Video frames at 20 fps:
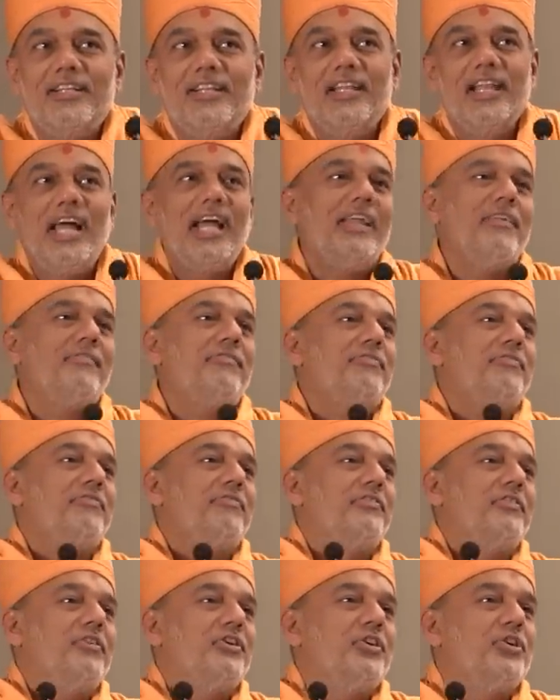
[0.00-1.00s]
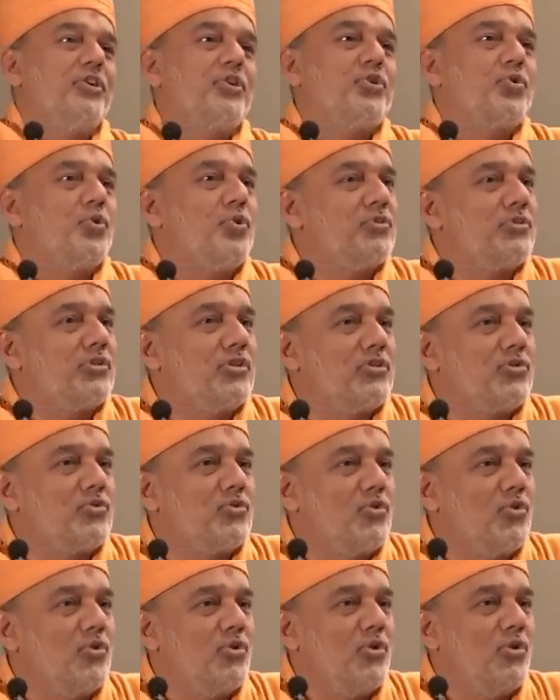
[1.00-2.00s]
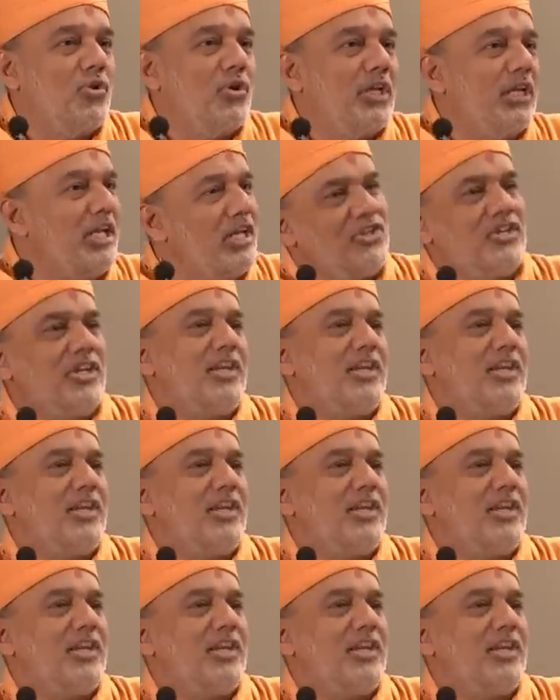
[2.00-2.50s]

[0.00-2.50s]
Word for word: Life shows us each